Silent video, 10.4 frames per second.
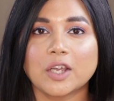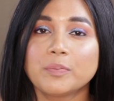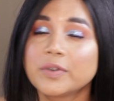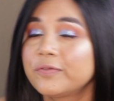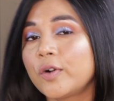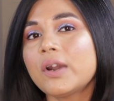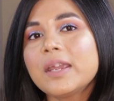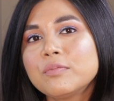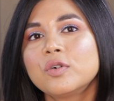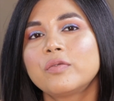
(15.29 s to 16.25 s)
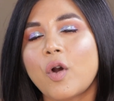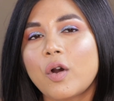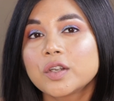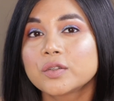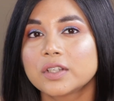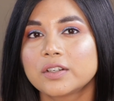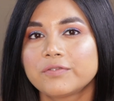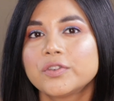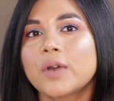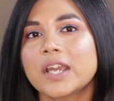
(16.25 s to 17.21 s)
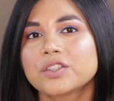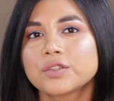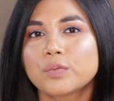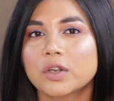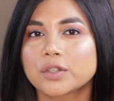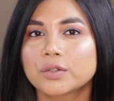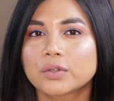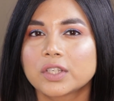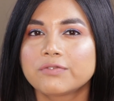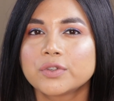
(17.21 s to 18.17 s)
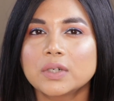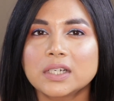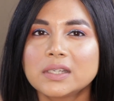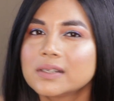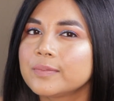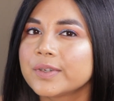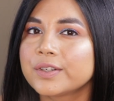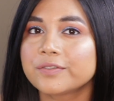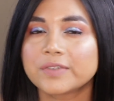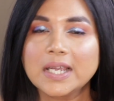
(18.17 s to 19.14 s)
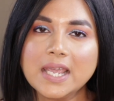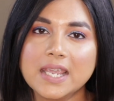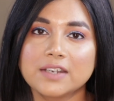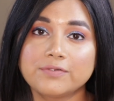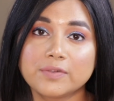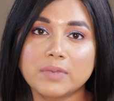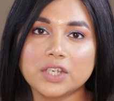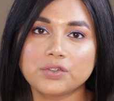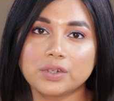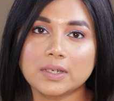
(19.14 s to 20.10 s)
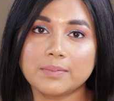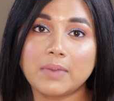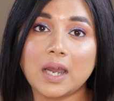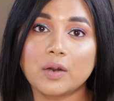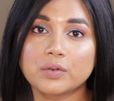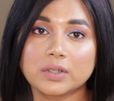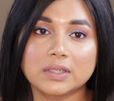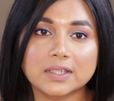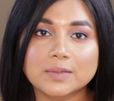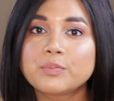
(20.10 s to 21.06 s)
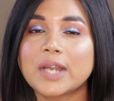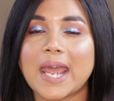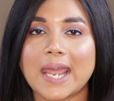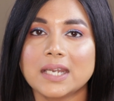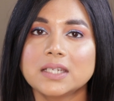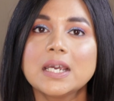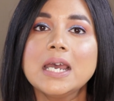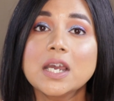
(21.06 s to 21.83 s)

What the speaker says: Now before I move on to the review, I just wanted to give you a little bit of information about this brand.